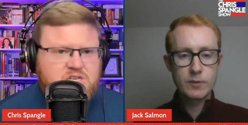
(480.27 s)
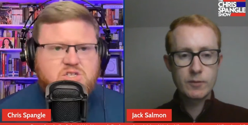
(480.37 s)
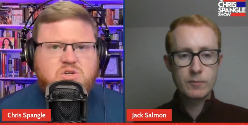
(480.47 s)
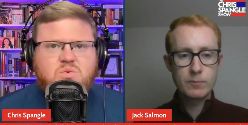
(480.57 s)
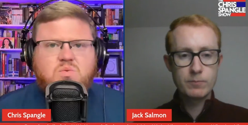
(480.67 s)

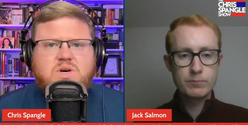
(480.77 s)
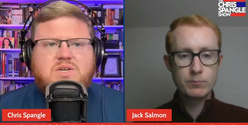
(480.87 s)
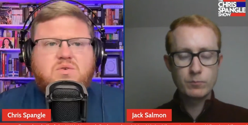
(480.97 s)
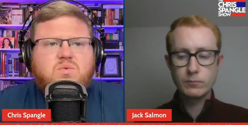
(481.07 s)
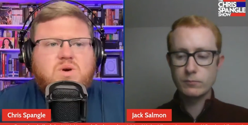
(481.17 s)
Speaker 1: so
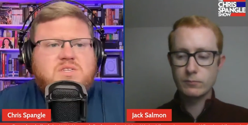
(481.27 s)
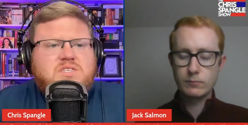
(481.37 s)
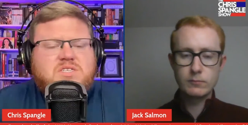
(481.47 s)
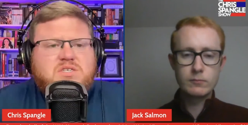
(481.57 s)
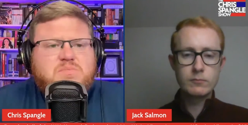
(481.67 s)
what what
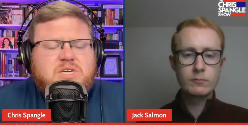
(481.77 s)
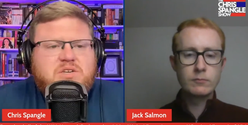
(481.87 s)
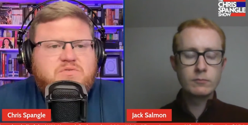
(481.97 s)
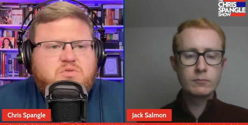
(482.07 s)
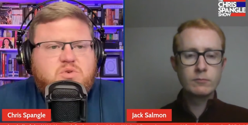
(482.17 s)
does this
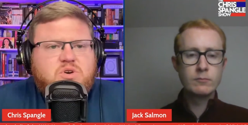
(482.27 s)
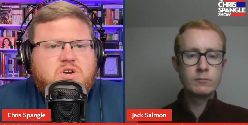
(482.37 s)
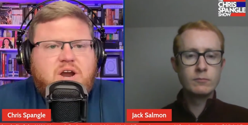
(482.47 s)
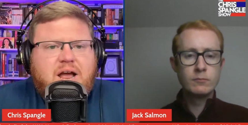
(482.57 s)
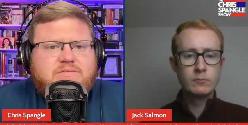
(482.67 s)
mean for
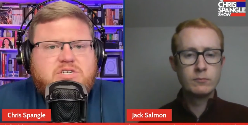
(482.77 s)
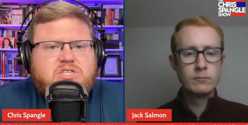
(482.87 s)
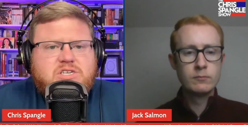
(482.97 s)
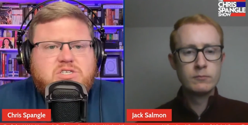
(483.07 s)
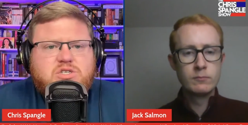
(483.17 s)
your
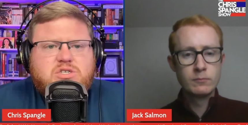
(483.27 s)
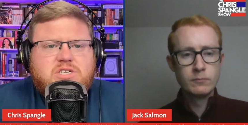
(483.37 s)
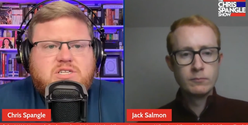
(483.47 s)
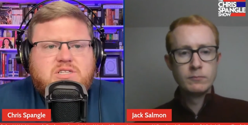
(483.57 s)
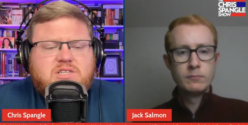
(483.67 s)
average listener
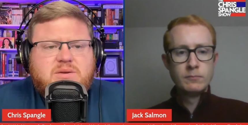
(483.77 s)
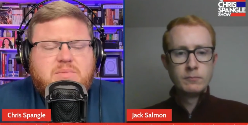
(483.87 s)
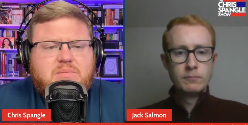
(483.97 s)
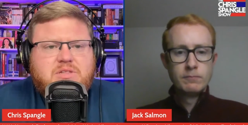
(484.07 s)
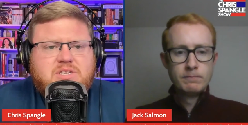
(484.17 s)
that that
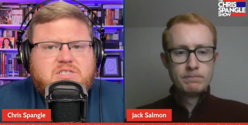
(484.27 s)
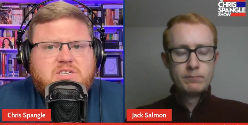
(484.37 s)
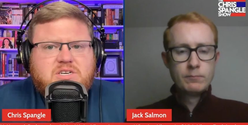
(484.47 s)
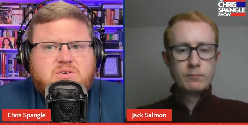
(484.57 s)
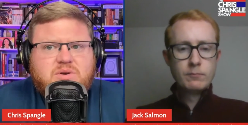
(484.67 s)
may be
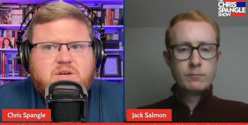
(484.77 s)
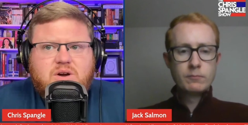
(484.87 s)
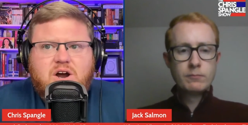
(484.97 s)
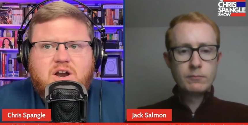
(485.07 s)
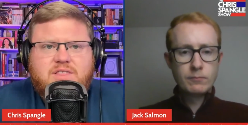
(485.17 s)
listening going
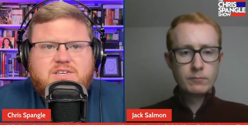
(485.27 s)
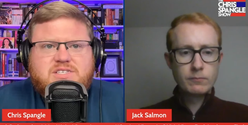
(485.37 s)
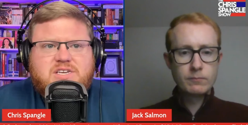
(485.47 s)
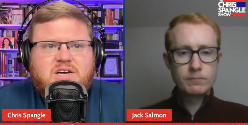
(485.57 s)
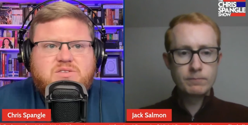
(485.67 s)
all right
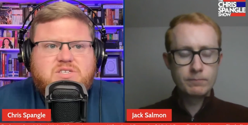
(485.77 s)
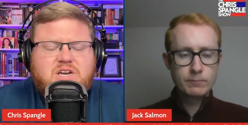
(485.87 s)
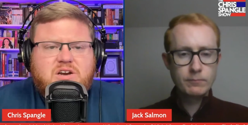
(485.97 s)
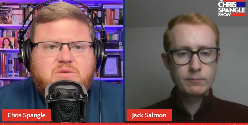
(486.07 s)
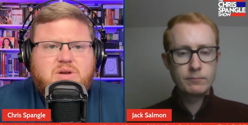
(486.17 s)
this sounds
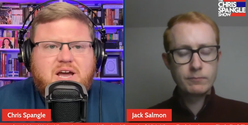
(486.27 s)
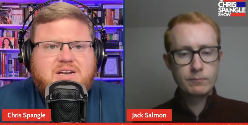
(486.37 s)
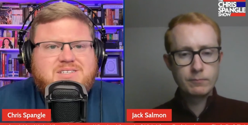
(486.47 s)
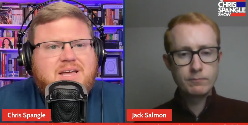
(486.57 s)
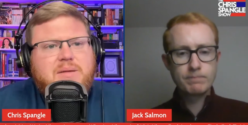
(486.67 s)
scary but
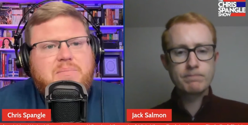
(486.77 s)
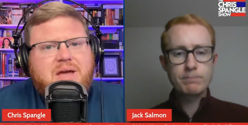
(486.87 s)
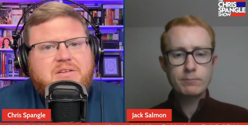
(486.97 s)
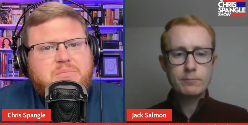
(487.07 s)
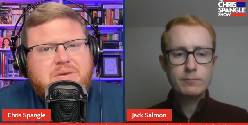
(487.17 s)
how does that
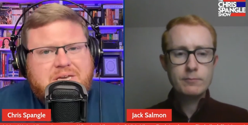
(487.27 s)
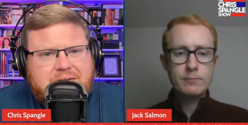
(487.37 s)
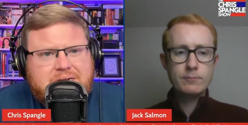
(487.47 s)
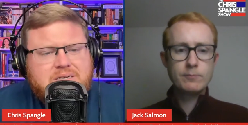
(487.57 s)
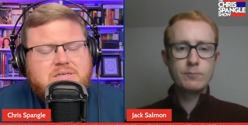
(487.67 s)
impact me